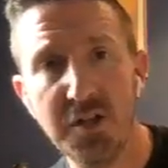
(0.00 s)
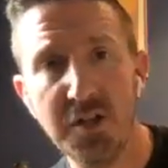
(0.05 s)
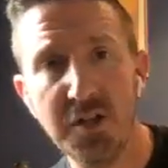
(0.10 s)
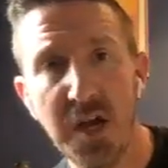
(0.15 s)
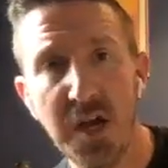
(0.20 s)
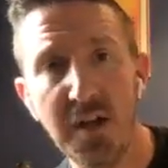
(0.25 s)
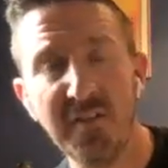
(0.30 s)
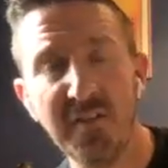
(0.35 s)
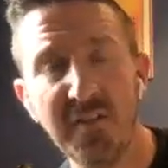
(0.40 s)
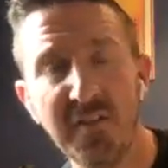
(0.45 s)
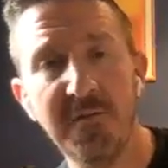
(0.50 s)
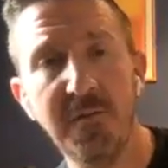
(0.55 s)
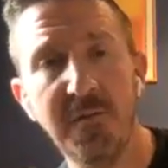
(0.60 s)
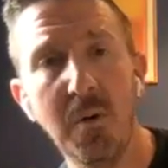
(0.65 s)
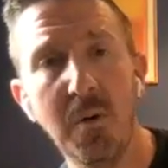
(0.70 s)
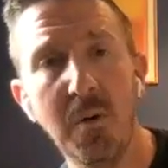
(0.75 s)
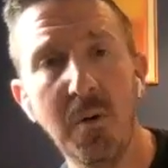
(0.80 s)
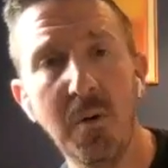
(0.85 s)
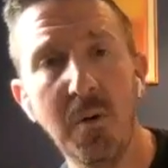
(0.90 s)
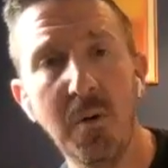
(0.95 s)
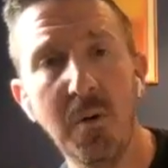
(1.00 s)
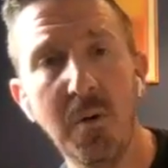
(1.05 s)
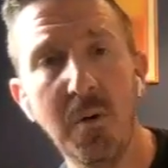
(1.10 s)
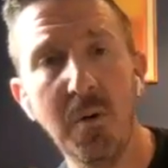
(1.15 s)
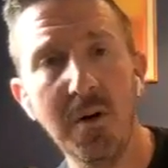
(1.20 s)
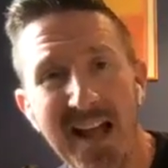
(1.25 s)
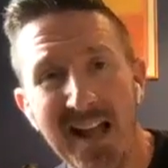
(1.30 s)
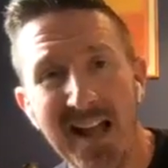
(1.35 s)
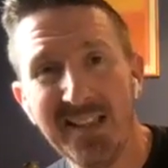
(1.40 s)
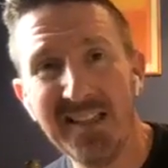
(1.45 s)
just 4,
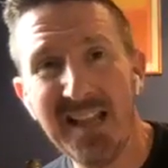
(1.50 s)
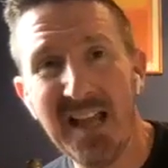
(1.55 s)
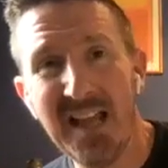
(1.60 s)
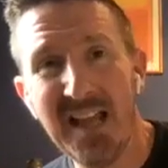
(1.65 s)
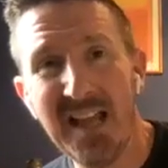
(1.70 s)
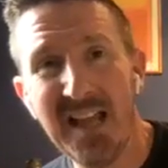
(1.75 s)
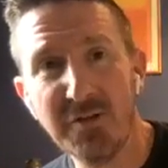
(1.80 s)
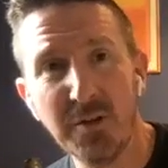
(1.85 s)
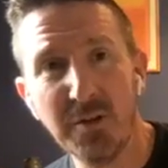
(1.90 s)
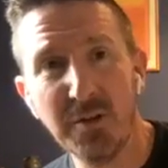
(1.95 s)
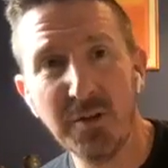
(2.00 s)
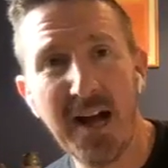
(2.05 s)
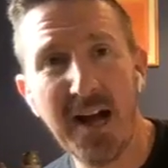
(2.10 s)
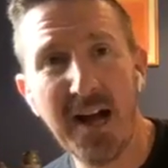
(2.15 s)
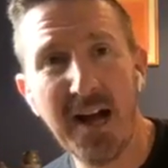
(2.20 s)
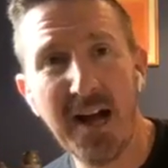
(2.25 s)
left shoulder